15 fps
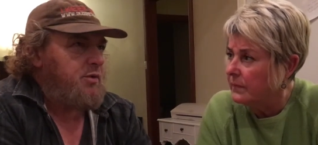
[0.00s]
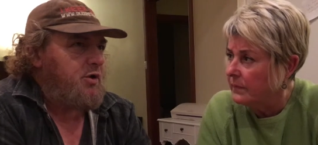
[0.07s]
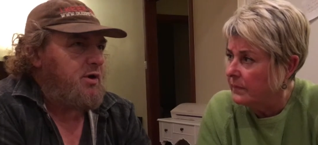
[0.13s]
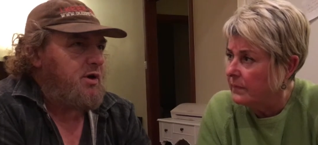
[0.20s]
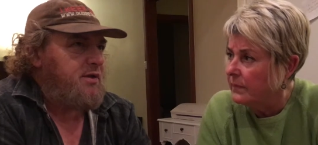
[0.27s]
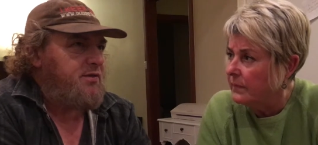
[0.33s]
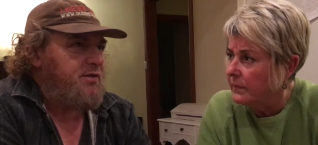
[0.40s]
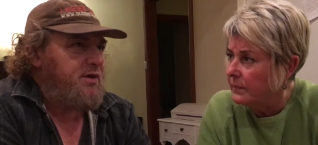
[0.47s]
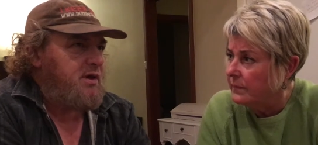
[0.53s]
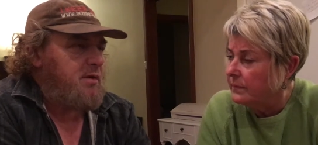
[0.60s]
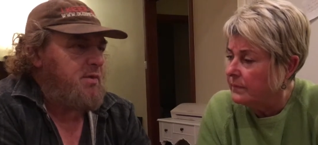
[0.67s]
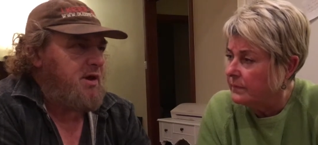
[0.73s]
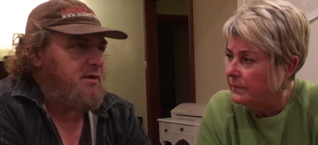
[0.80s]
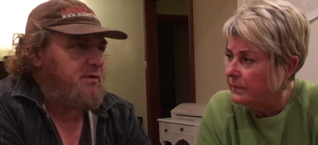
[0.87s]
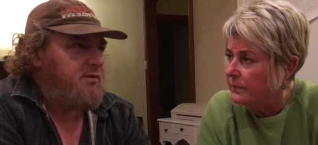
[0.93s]
Speaker 1: America. I think
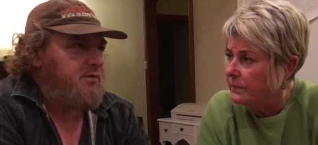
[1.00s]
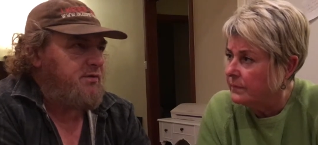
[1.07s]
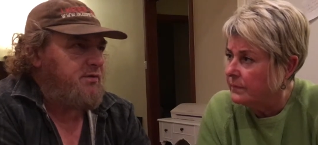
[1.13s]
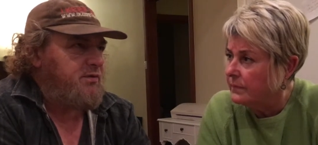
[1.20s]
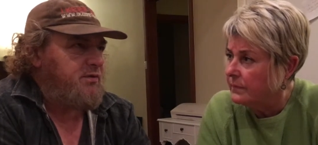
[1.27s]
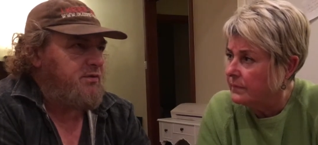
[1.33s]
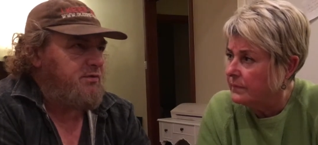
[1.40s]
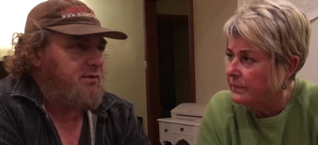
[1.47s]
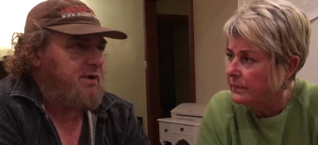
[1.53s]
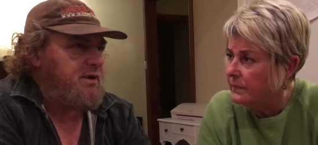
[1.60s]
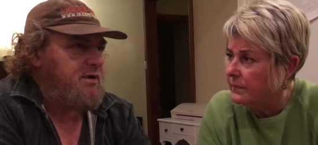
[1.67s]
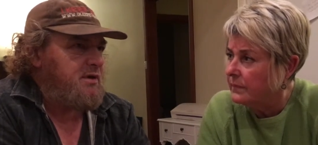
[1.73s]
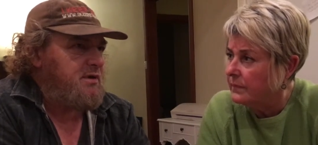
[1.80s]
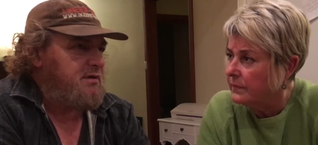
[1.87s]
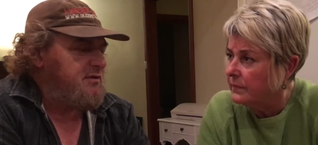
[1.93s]
about three
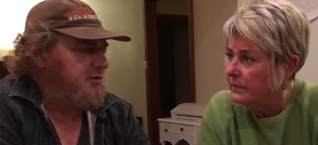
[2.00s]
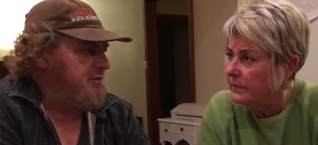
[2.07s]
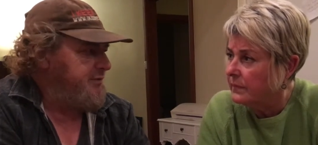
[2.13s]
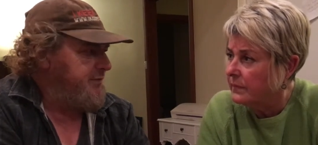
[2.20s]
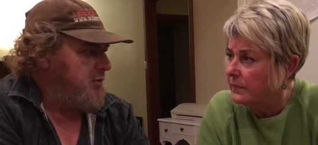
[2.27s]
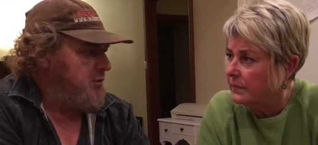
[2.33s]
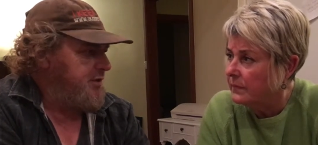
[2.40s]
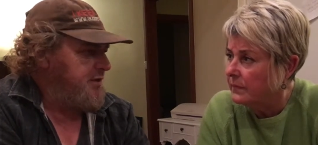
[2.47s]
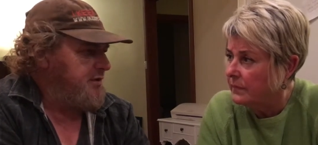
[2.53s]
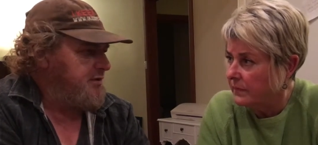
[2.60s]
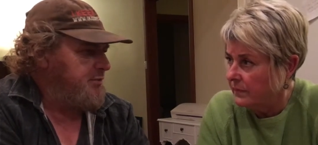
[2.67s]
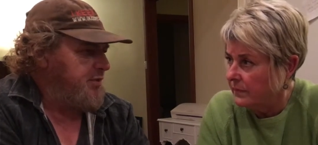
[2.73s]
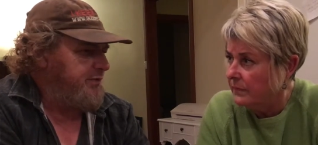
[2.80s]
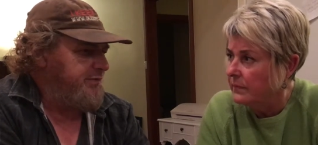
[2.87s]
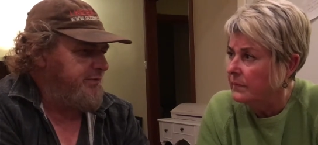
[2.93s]
years or four years
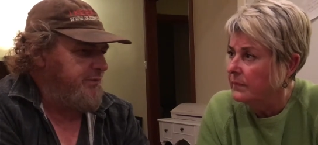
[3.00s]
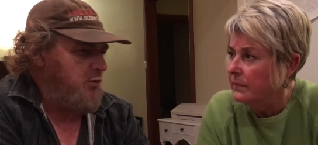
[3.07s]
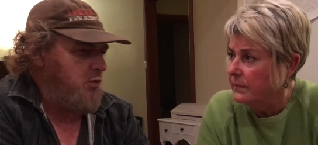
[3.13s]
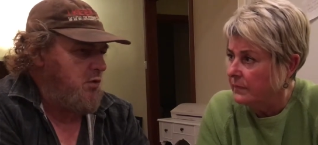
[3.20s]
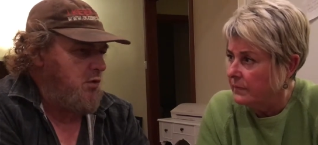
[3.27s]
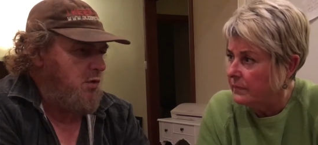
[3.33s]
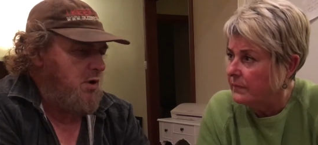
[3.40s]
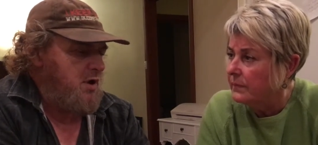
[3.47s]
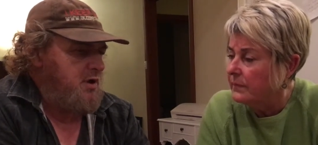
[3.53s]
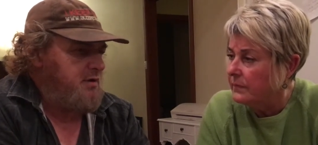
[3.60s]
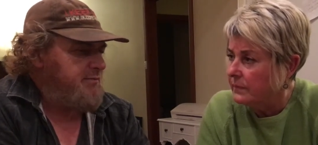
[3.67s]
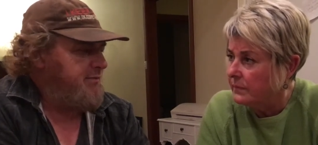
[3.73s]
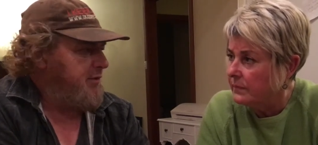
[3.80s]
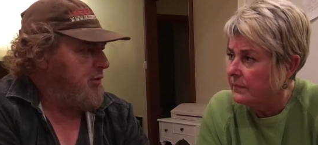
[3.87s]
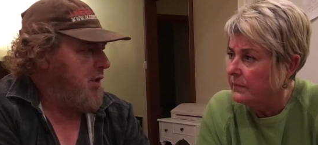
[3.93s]
before
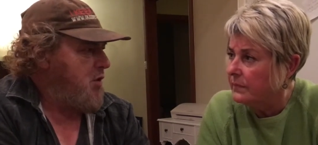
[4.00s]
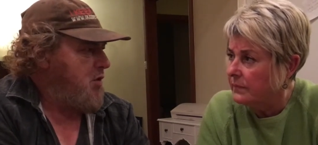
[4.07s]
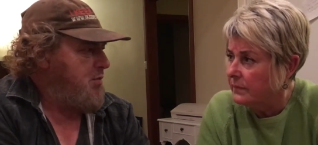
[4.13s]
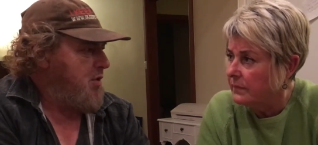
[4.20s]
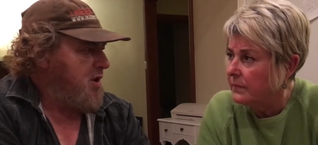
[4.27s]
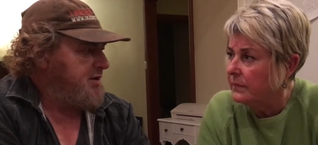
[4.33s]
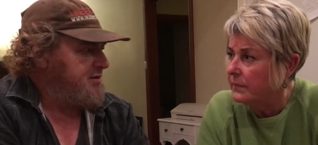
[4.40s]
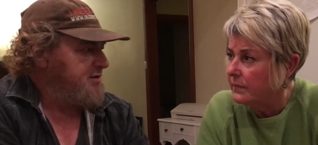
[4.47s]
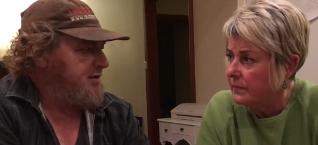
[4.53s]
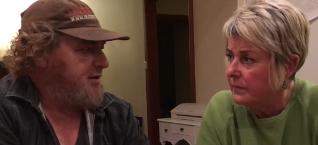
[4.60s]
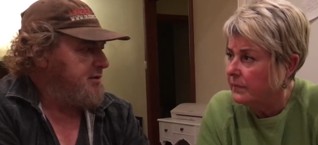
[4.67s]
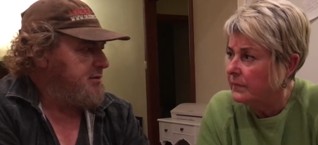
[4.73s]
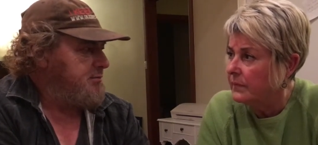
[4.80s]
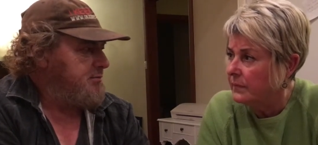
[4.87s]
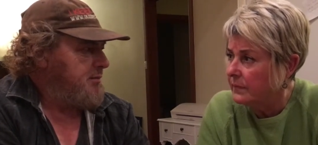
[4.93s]
varroa mites
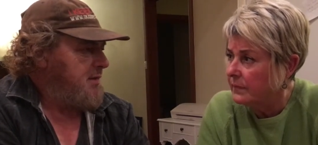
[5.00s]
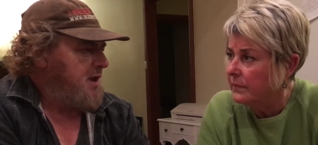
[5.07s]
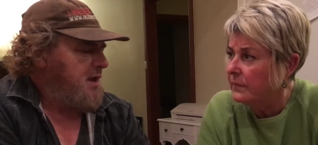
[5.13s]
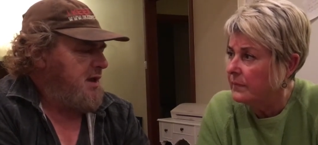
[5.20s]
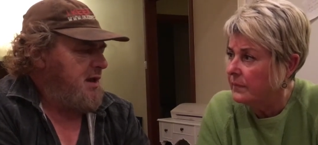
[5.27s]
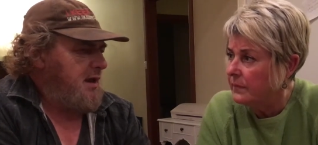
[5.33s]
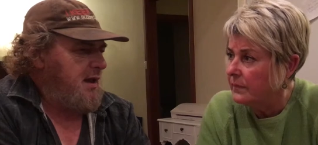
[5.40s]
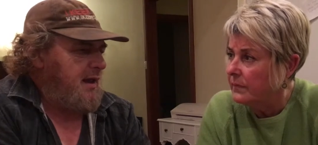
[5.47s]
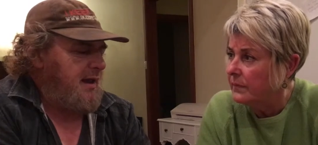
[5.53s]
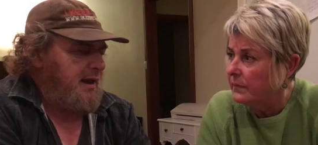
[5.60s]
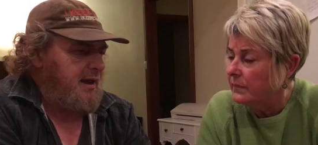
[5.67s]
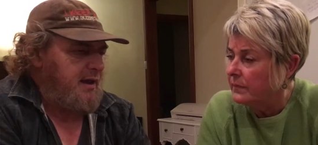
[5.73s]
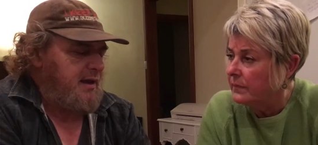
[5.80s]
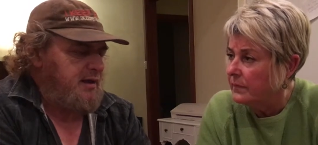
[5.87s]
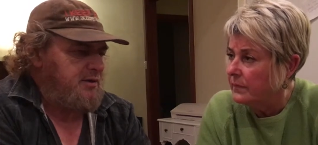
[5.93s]
did,
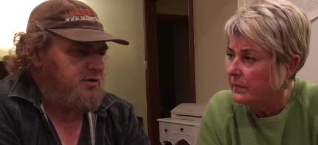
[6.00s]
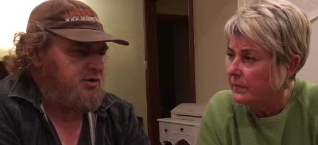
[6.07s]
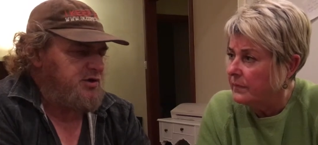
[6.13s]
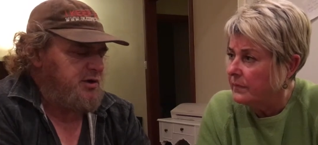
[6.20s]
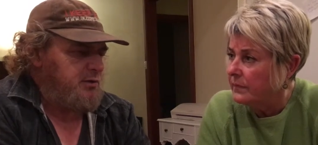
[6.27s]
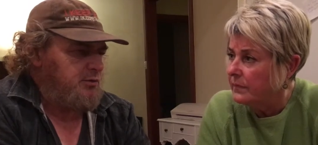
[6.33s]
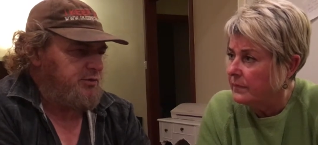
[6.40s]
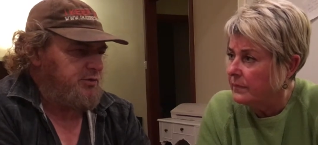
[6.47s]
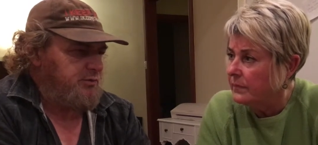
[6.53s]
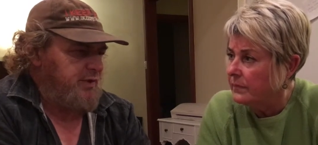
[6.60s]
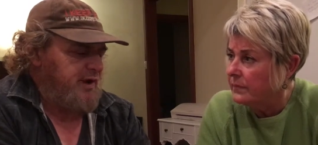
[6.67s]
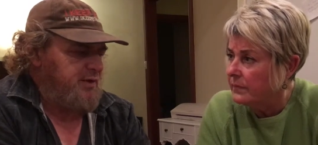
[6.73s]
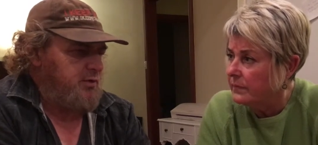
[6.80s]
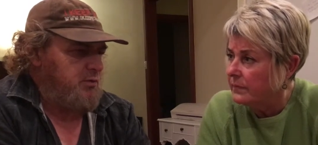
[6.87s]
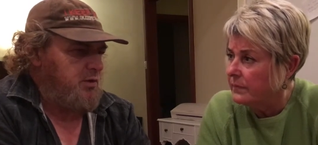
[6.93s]
and she looked
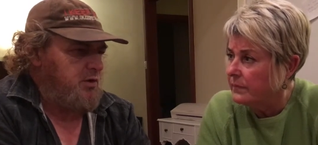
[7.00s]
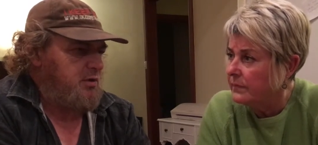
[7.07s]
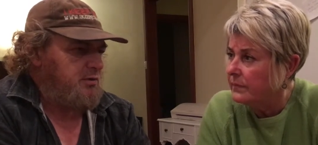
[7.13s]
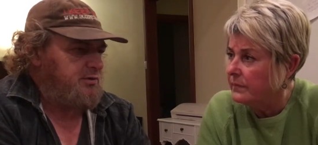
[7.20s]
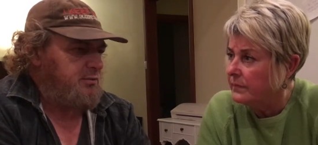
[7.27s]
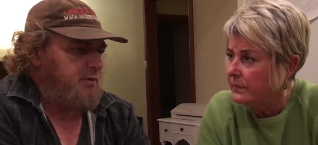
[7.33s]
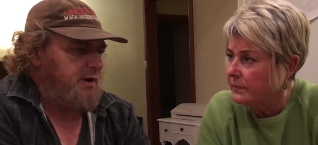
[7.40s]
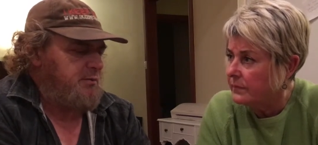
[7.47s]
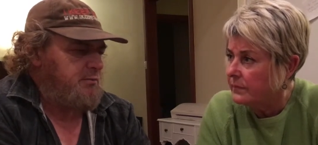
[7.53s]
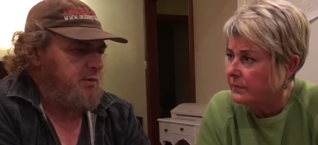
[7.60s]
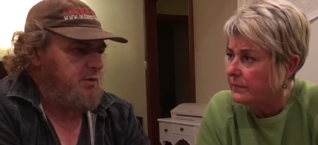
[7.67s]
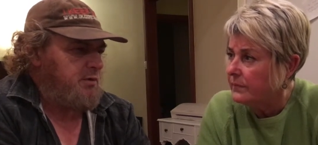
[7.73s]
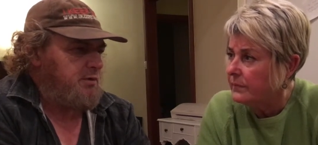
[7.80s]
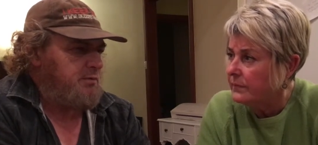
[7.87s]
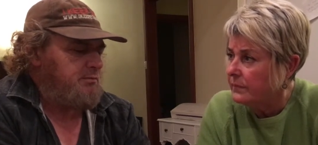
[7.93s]
around the world and went,
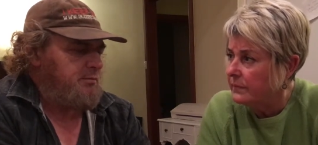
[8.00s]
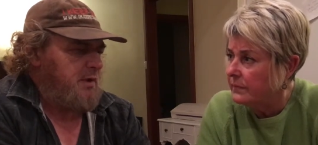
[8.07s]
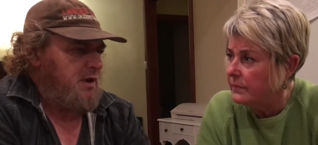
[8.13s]
well.